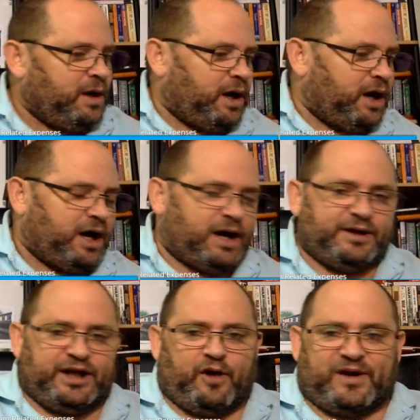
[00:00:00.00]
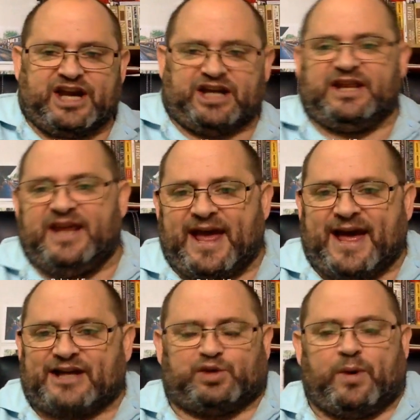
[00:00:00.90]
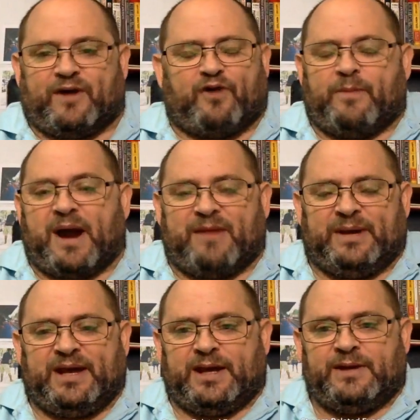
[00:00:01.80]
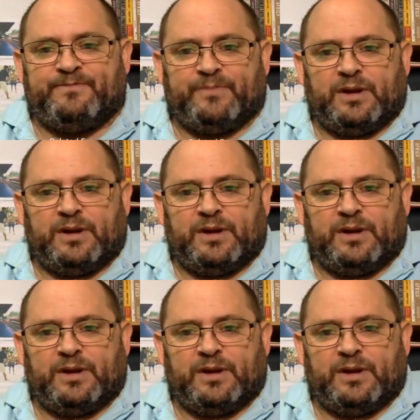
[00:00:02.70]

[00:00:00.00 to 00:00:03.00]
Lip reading: you know, a kick in the ass, whatever it might be,